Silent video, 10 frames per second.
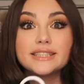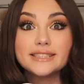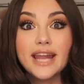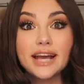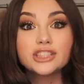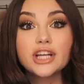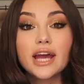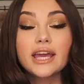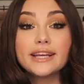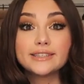This next
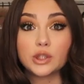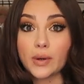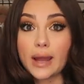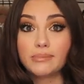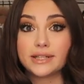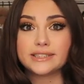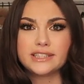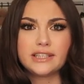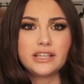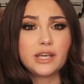jacket is great because
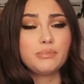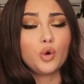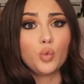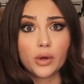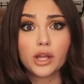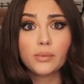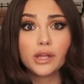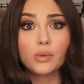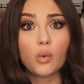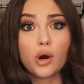it can keep you really,
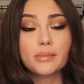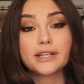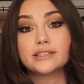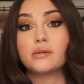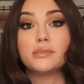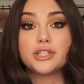really warm because of the